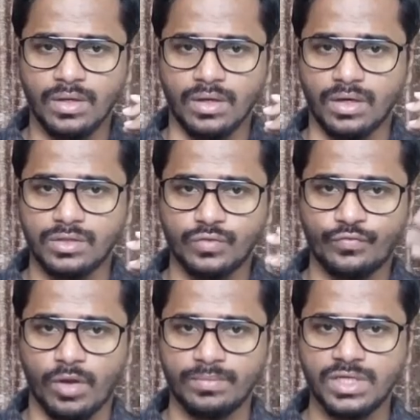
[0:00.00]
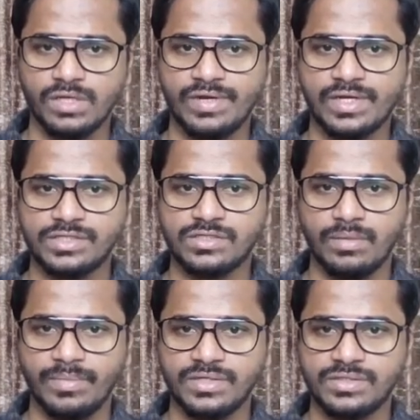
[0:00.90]
So from the given
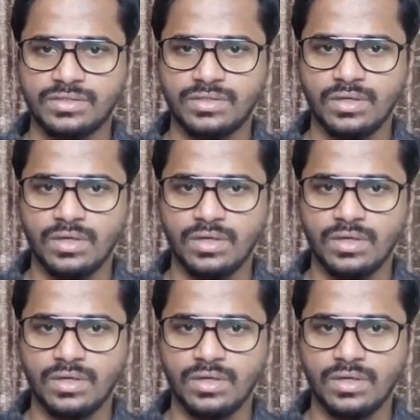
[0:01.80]
customers